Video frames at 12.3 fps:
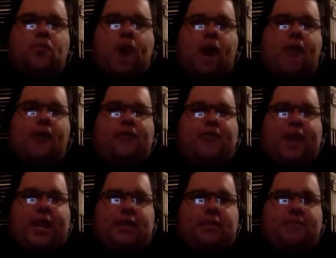rather
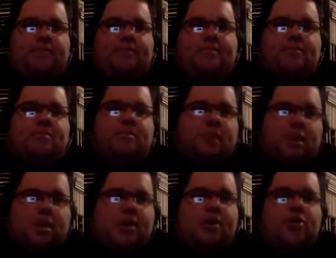than
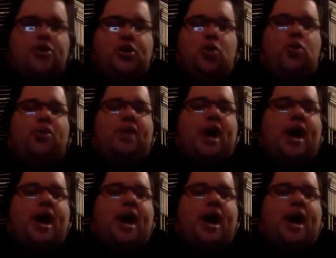doing